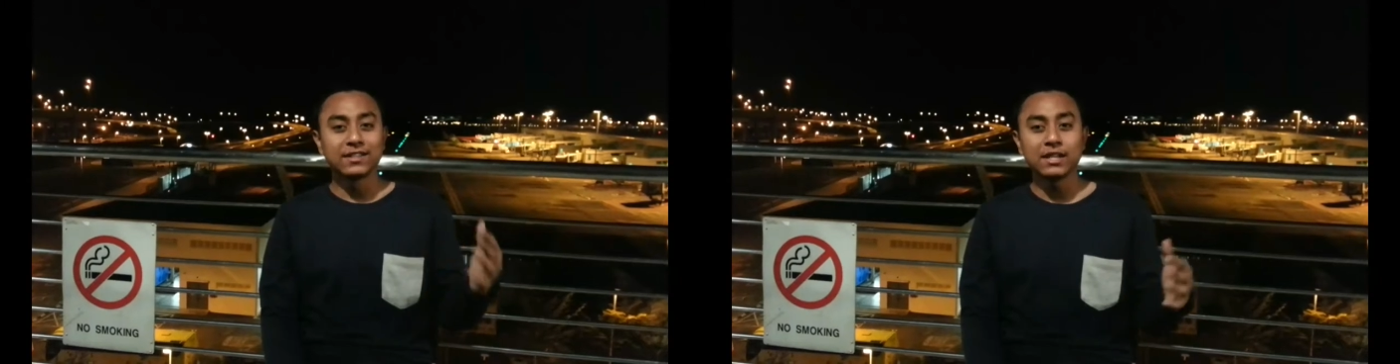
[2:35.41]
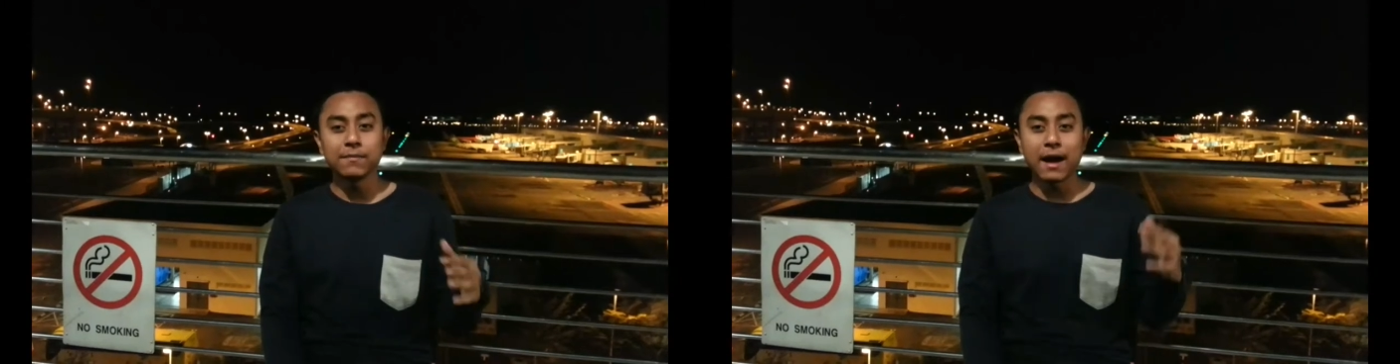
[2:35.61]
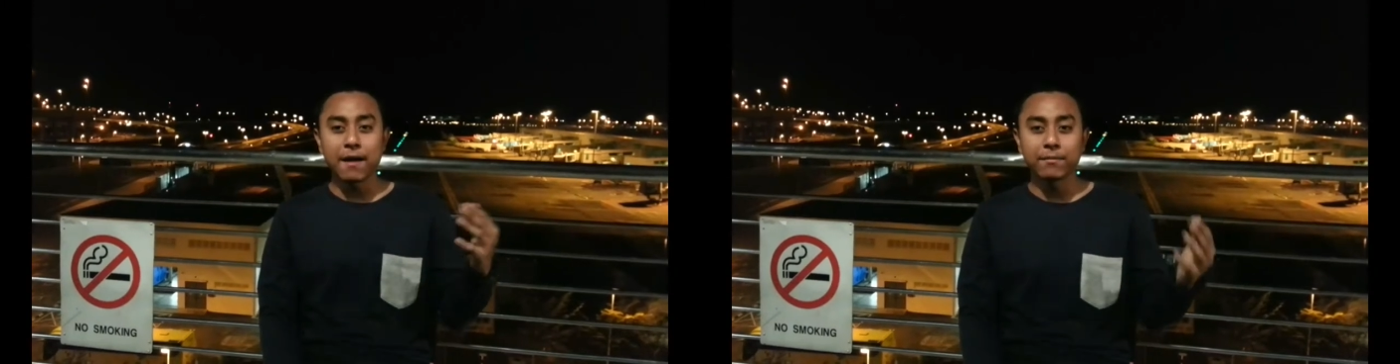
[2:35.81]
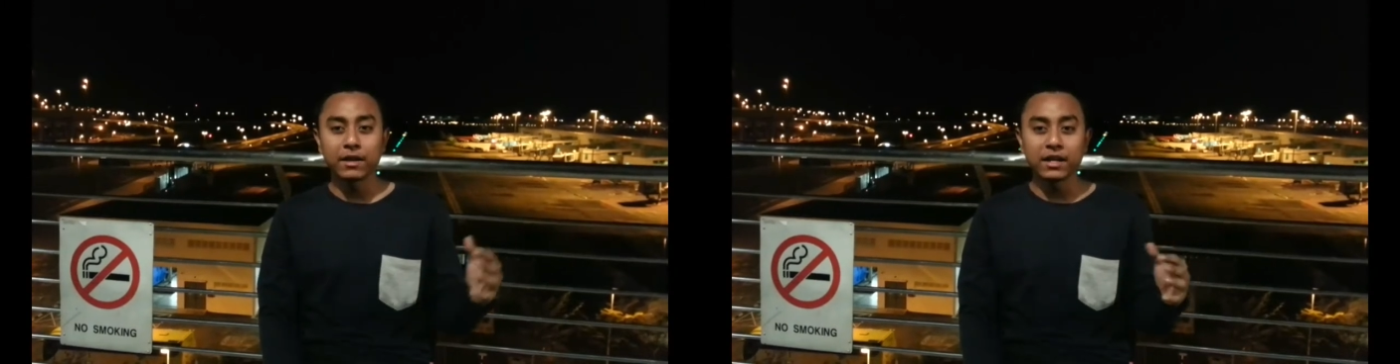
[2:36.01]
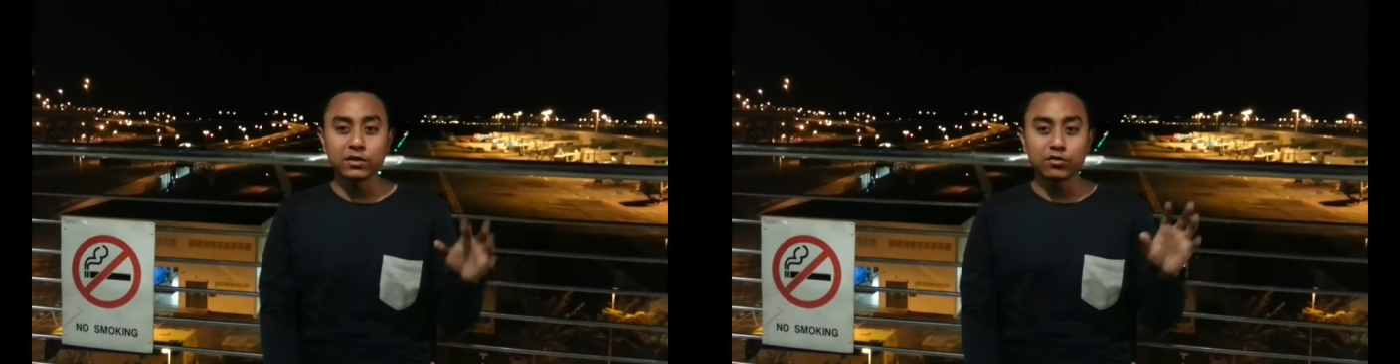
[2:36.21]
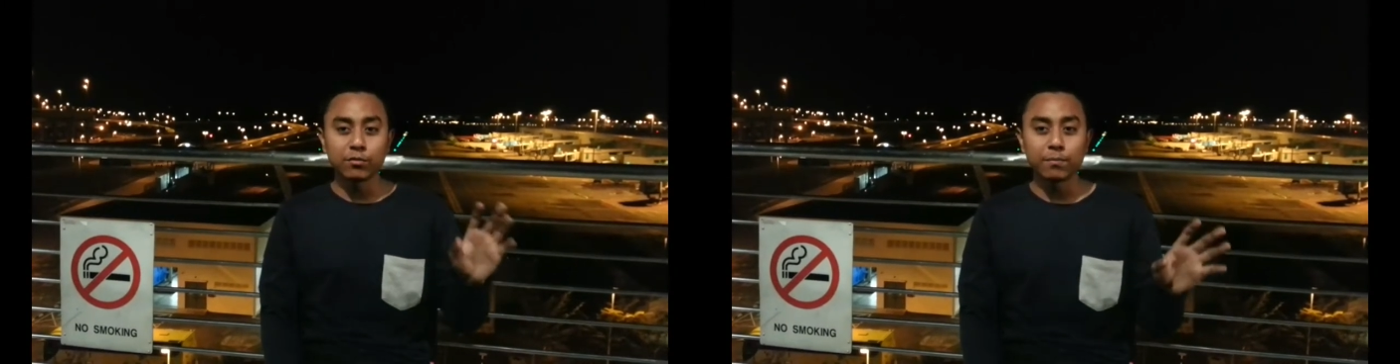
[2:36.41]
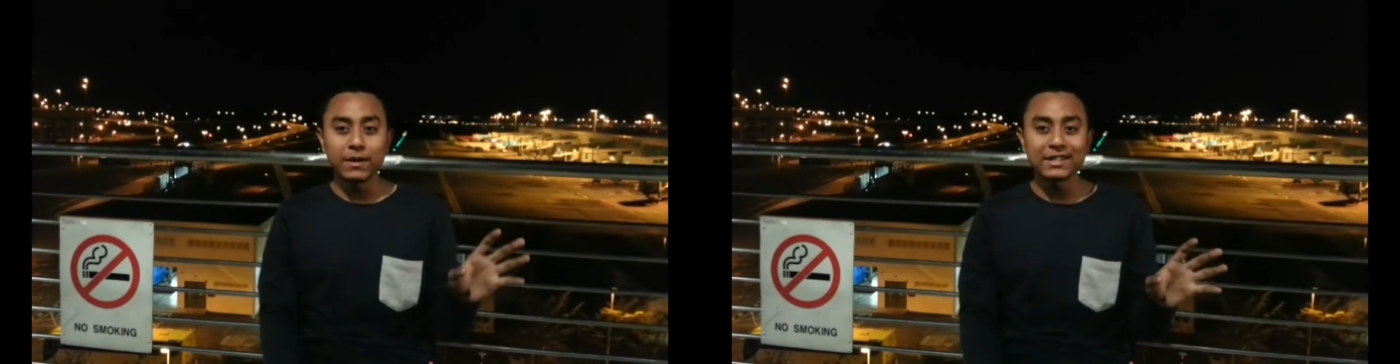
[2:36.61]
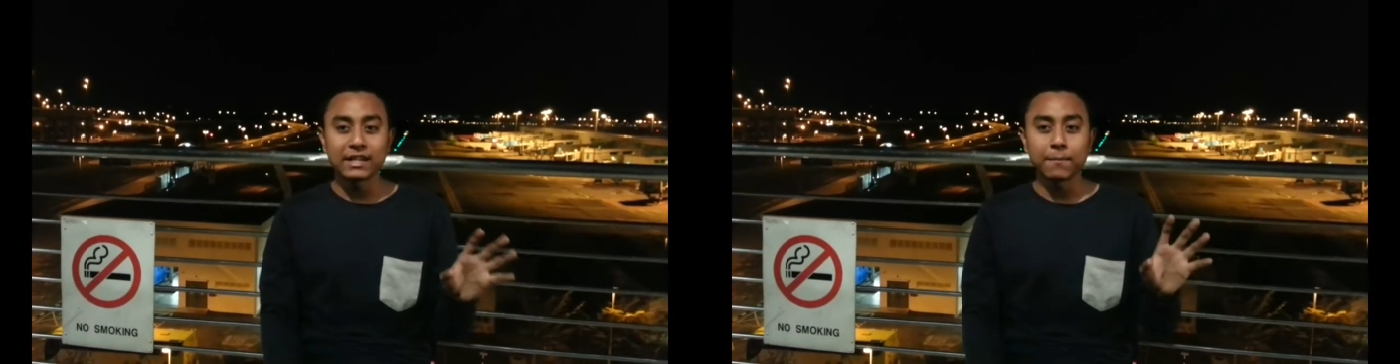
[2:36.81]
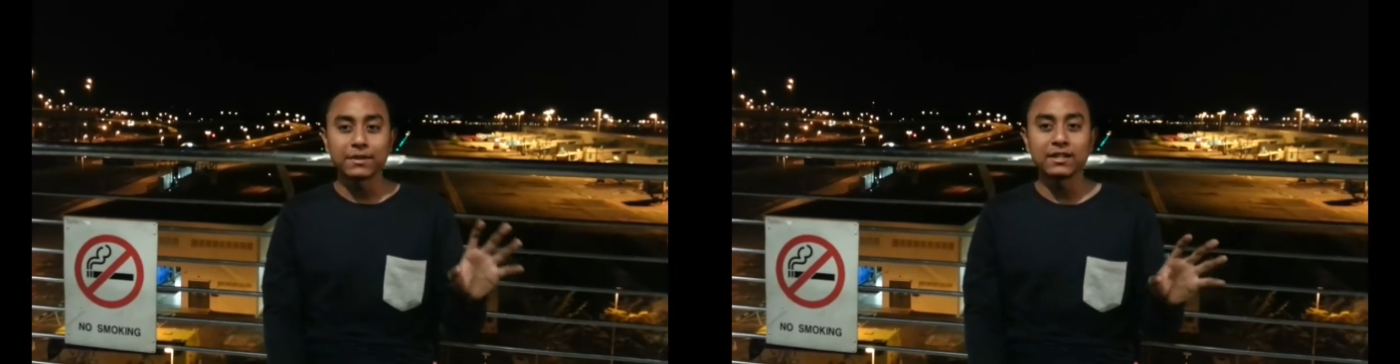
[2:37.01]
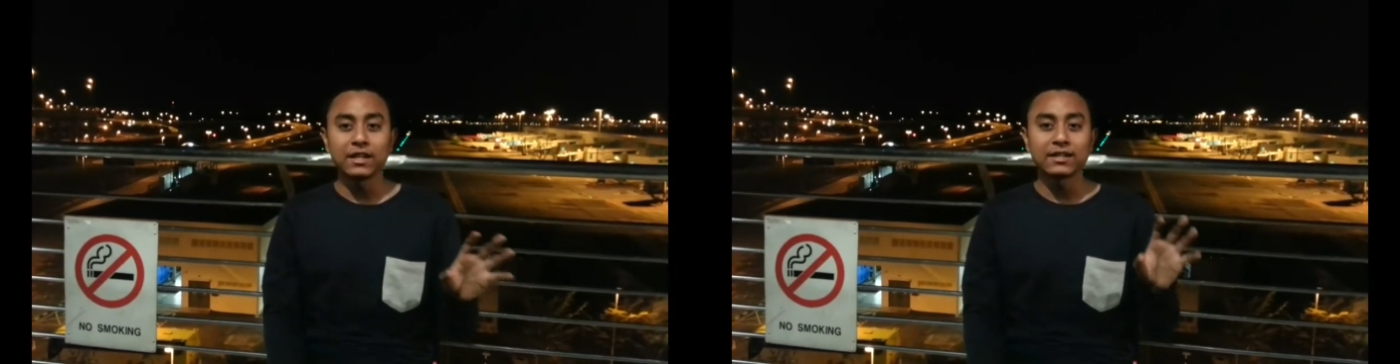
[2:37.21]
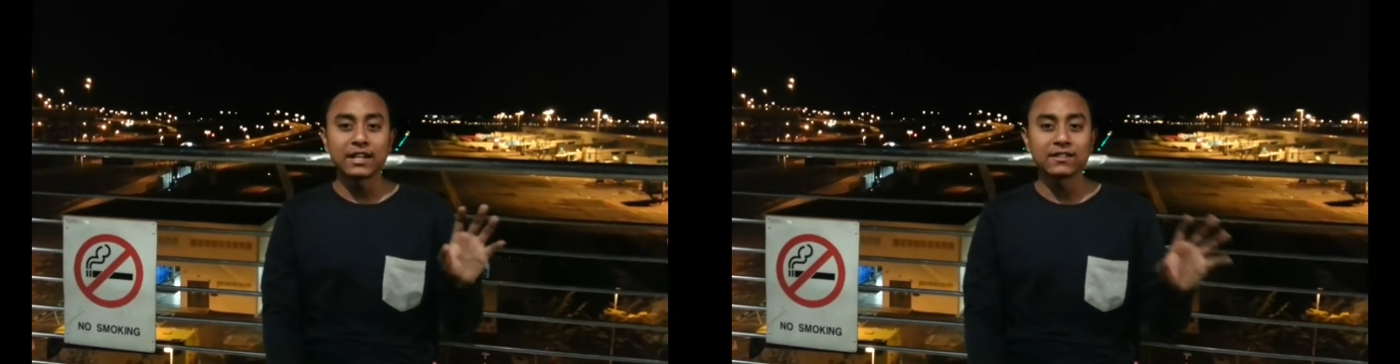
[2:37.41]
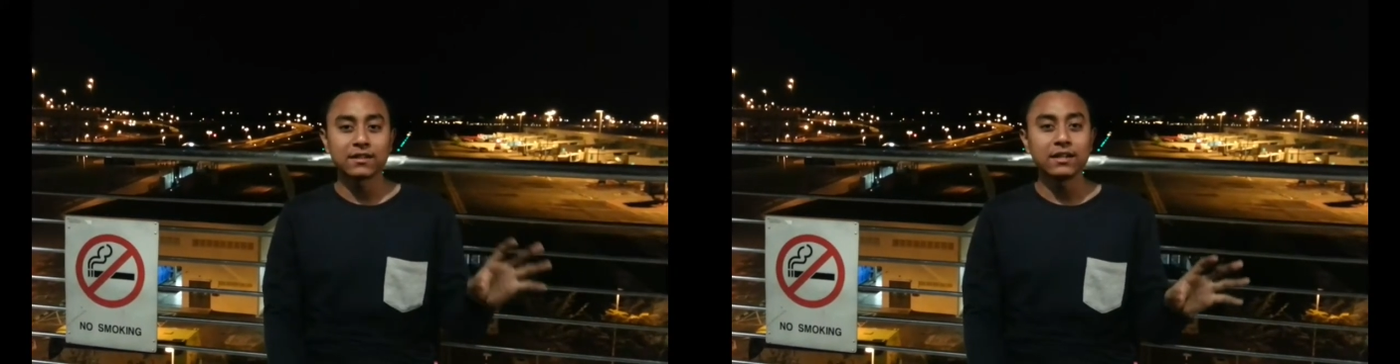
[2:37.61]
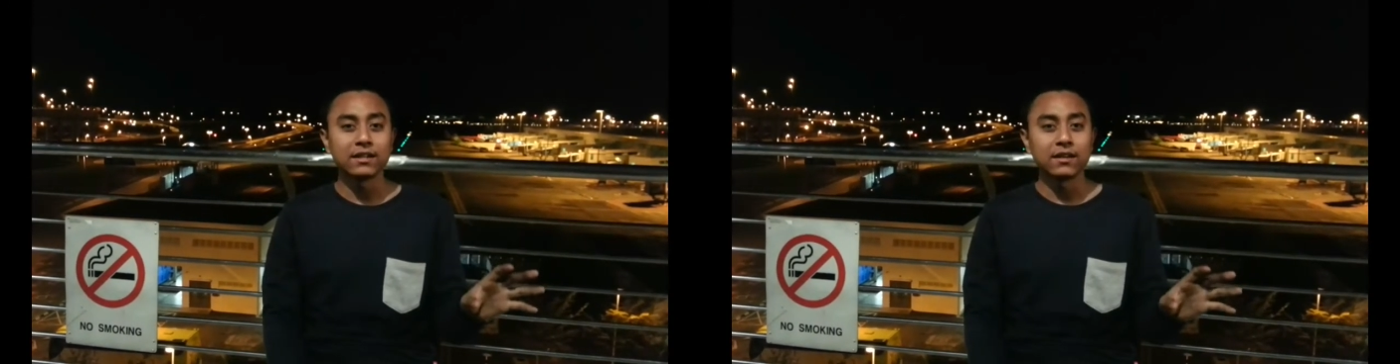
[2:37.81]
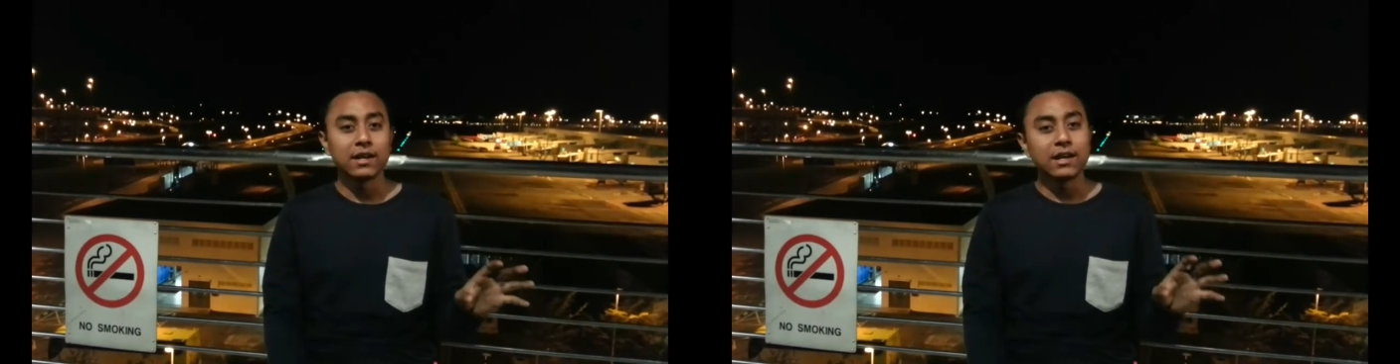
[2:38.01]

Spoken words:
system upgrade should place capacity touchscreen